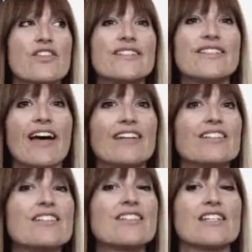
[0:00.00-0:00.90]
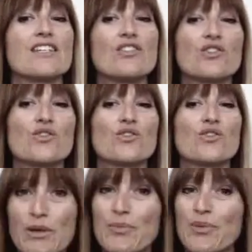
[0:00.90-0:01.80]
The tendency this
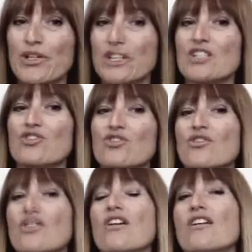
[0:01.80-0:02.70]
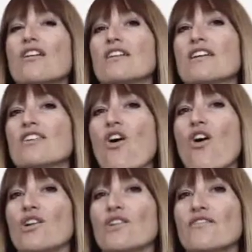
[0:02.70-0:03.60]
week will be pretty strong in
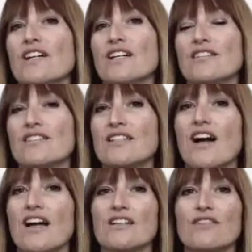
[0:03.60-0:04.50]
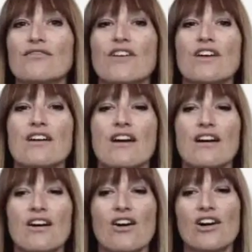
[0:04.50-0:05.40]
all of us to kind of
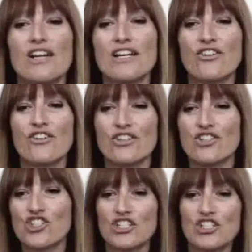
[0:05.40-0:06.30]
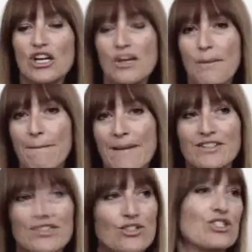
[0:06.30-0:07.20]
our inner judge
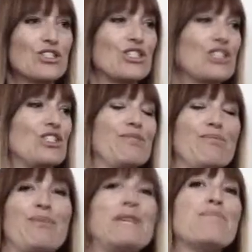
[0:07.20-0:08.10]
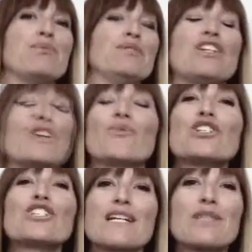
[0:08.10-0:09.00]
mentor people, you know,
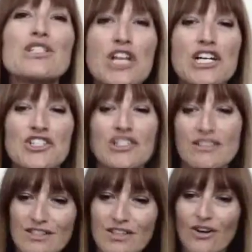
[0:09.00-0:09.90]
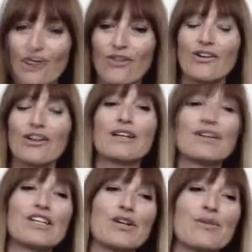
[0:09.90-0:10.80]
we're just going to be judgy. So,
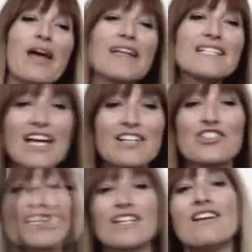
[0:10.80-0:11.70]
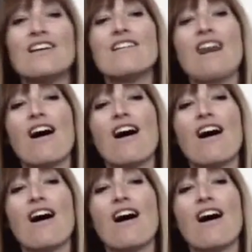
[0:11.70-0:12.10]
you know, pay attention.